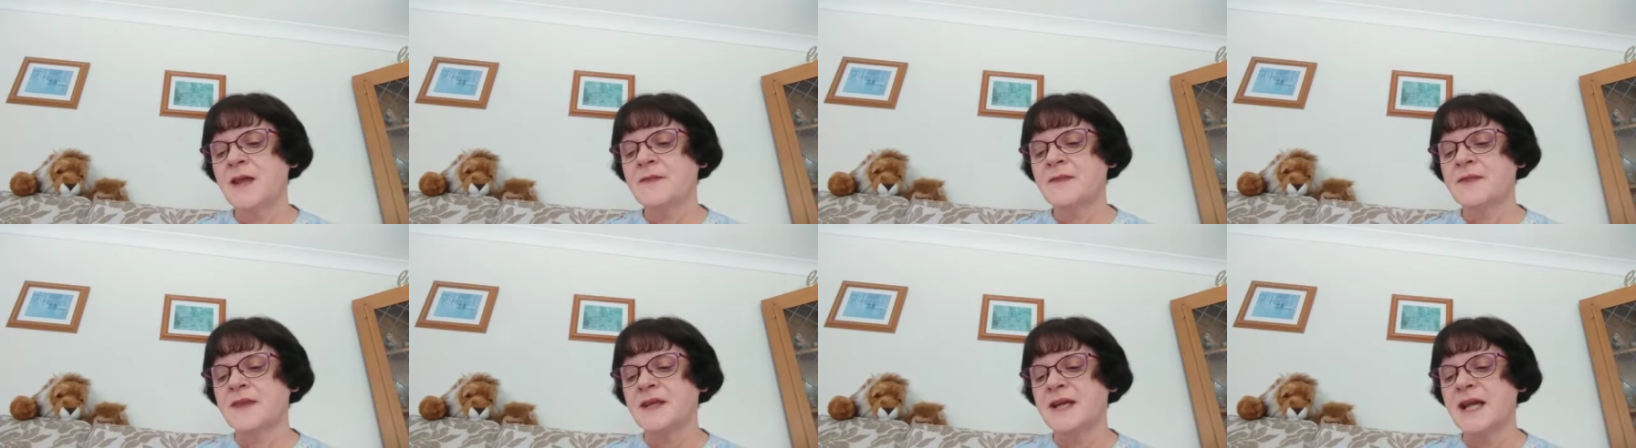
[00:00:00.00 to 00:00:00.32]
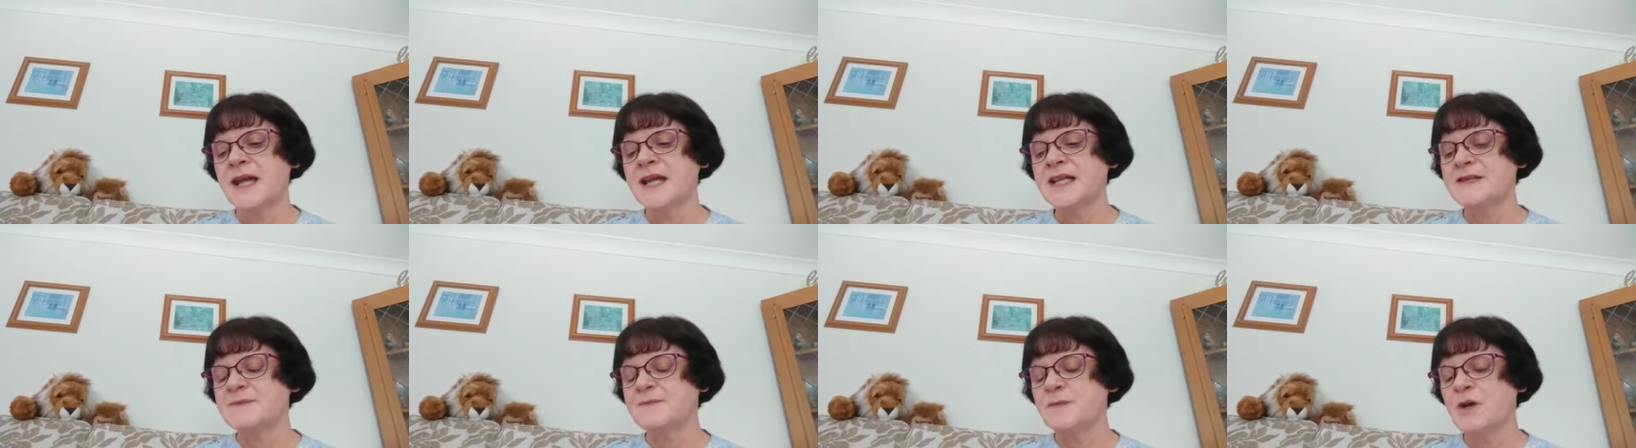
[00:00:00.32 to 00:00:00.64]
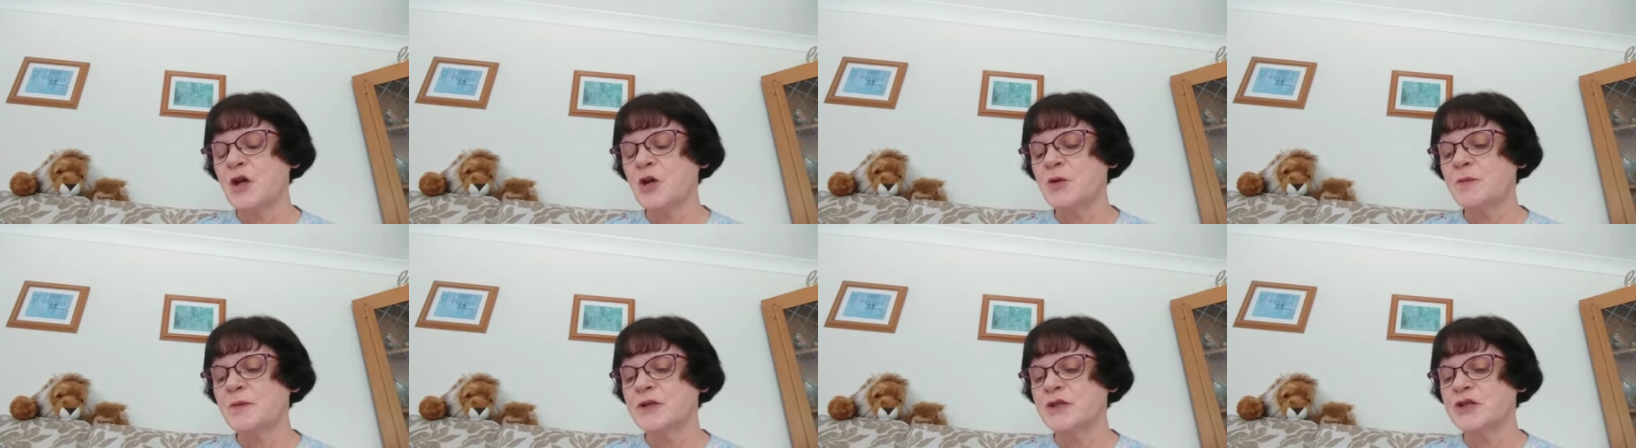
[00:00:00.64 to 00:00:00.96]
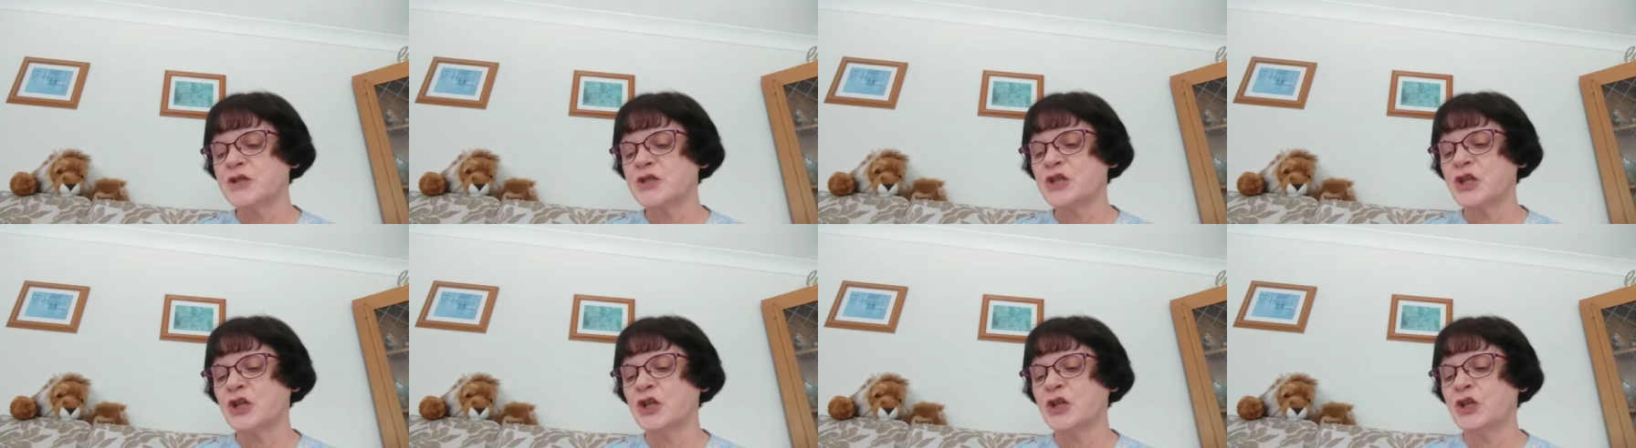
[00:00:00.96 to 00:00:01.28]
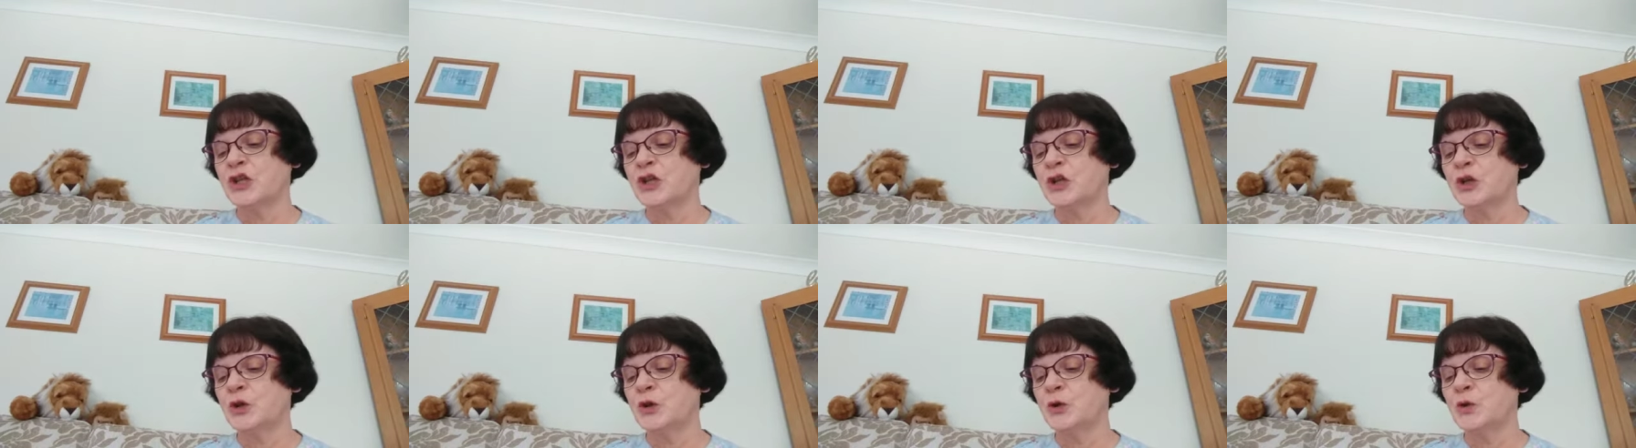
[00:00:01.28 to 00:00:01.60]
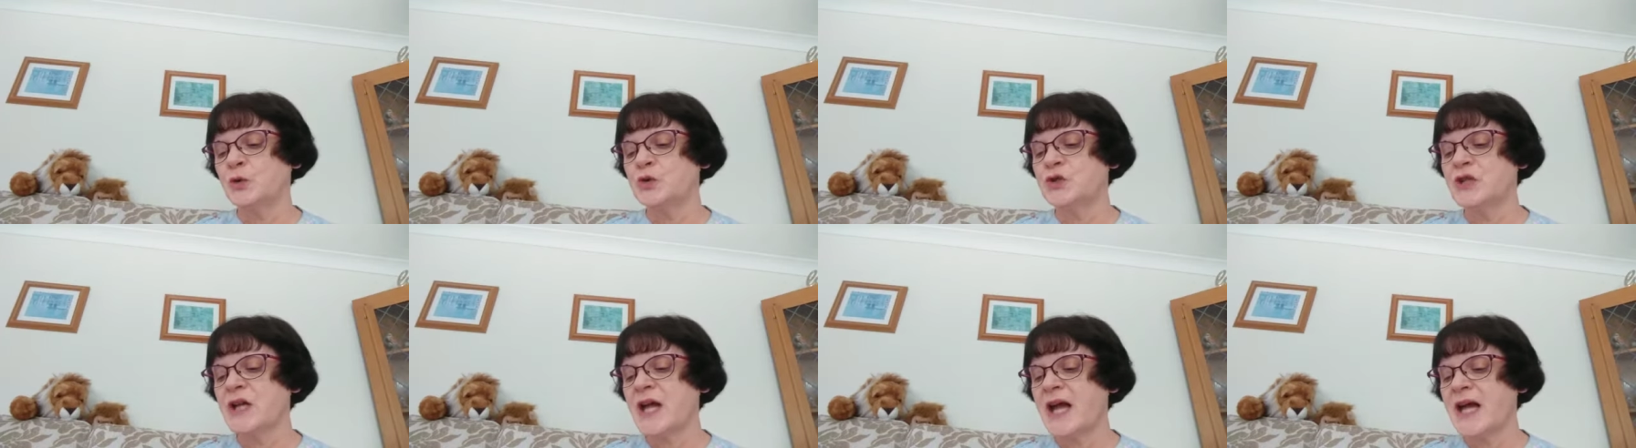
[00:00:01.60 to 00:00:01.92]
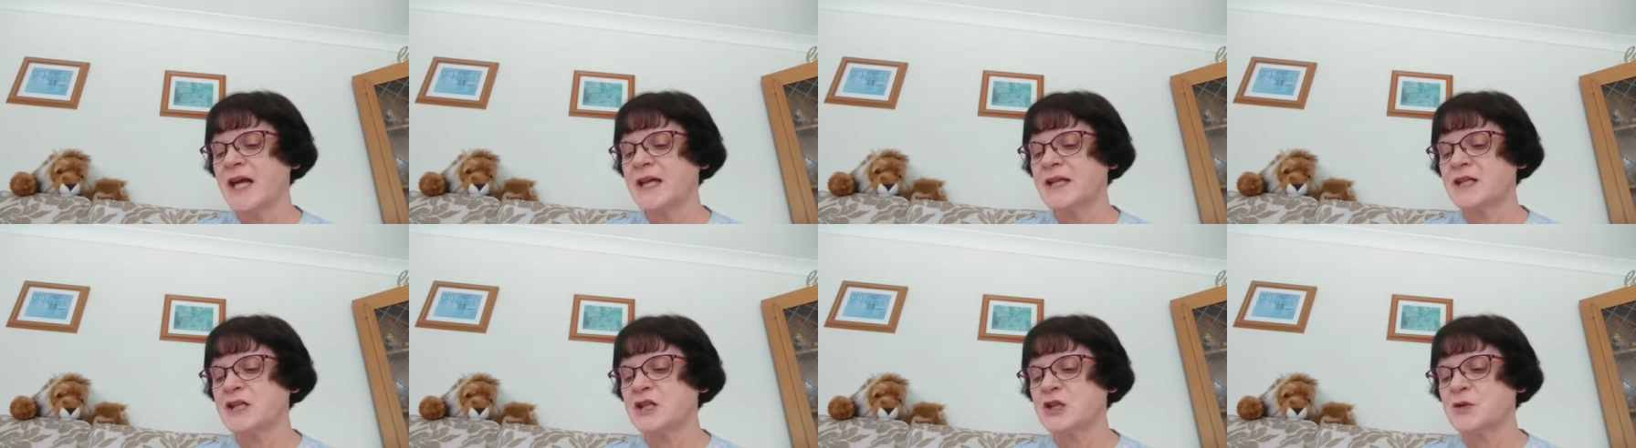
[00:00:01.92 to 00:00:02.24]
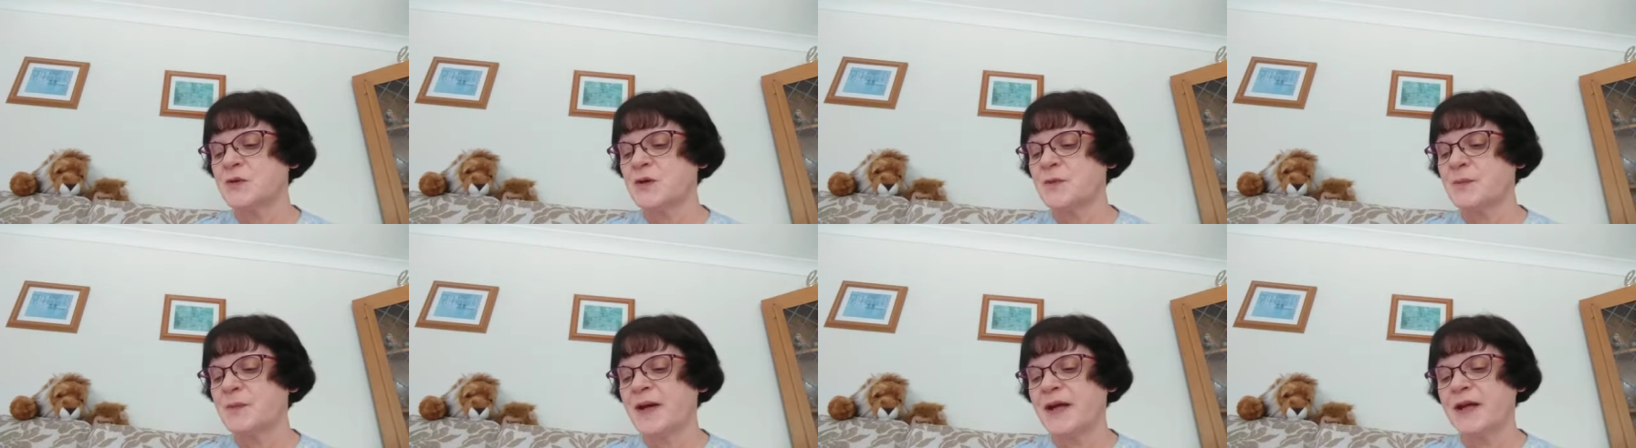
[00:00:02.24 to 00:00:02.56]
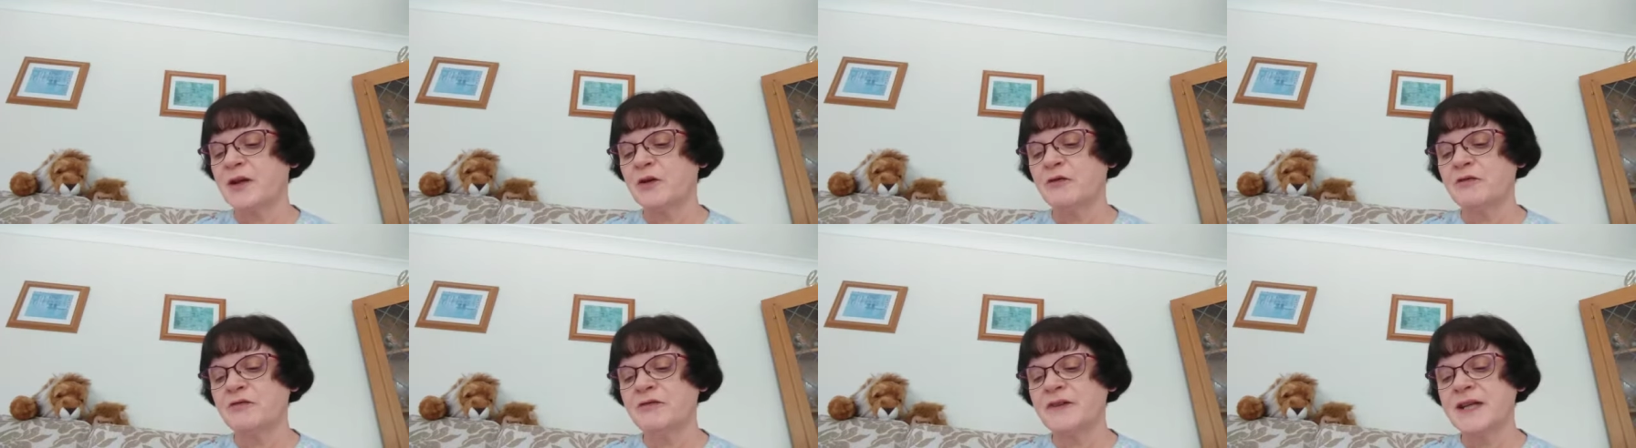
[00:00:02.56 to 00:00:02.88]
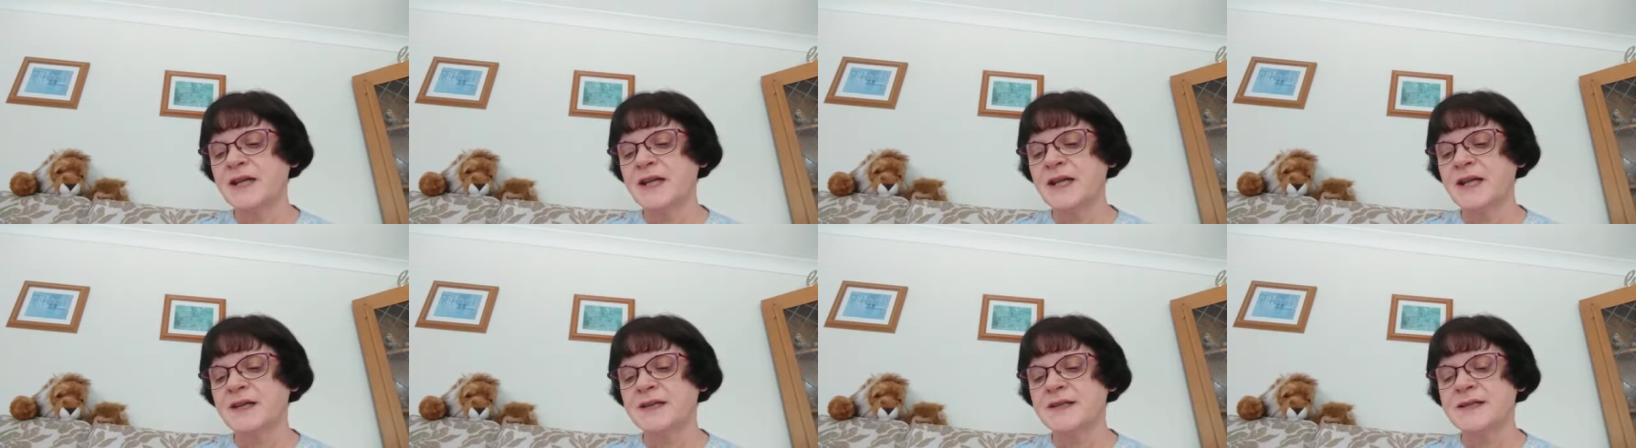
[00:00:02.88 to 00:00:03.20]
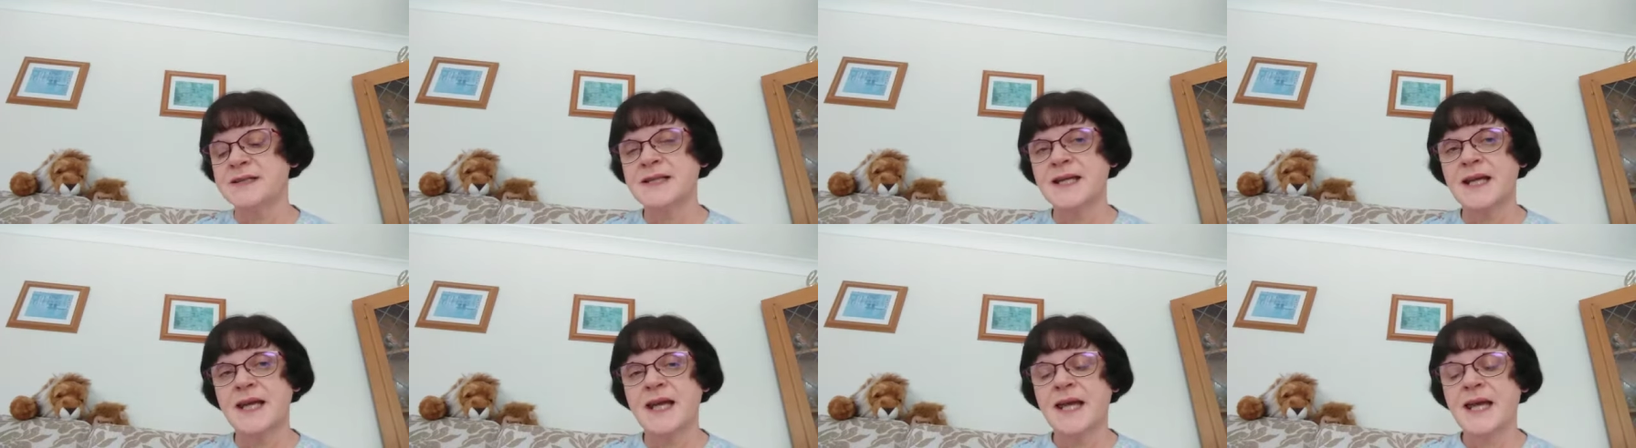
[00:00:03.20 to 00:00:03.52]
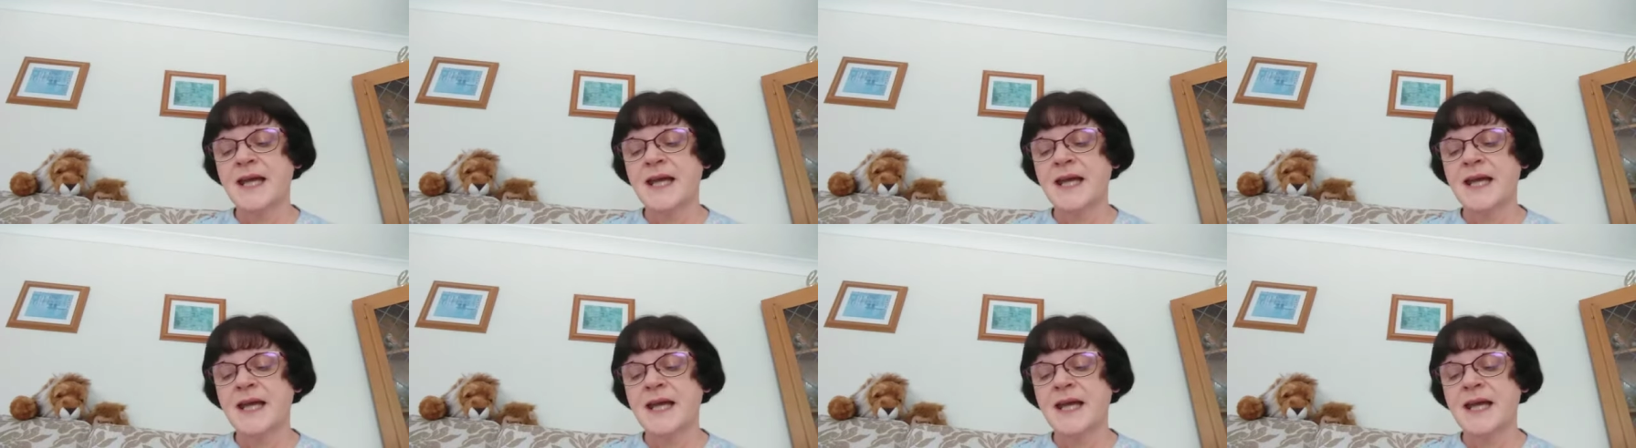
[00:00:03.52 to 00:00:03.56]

The next moment a huge hand with pale fingers